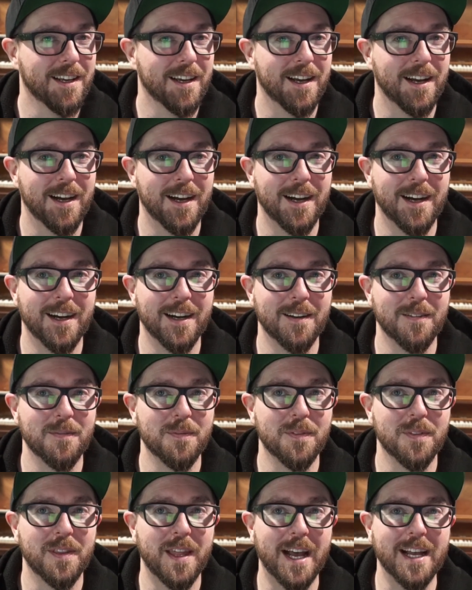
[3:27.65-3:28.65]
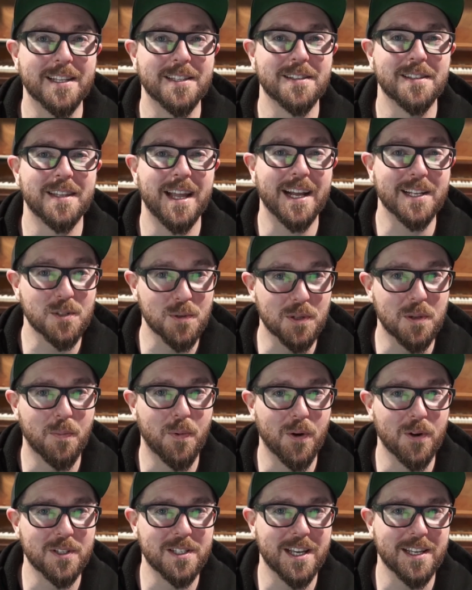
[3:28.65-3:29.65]
That's what the
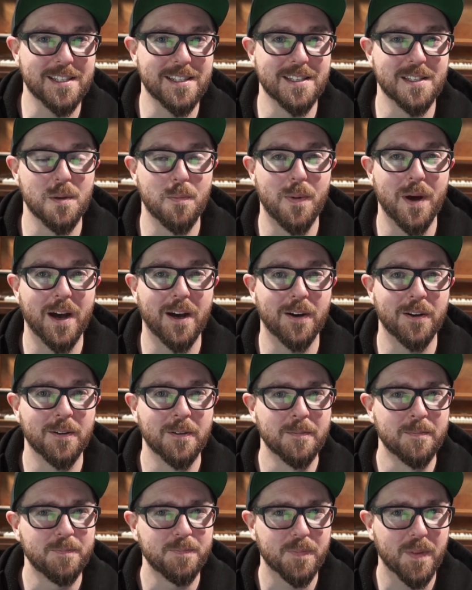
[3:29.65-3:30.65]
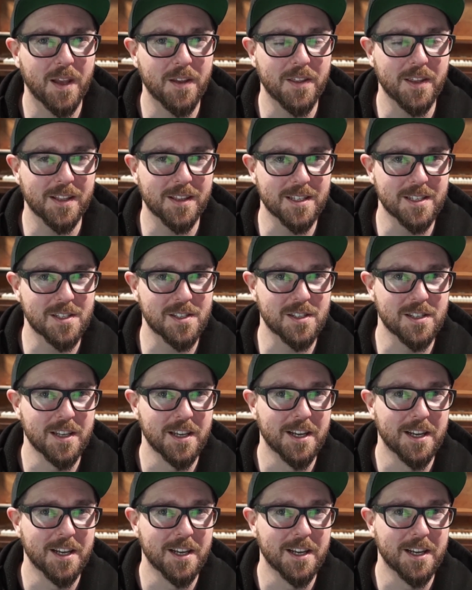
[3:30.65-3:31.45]
protest is about. I think this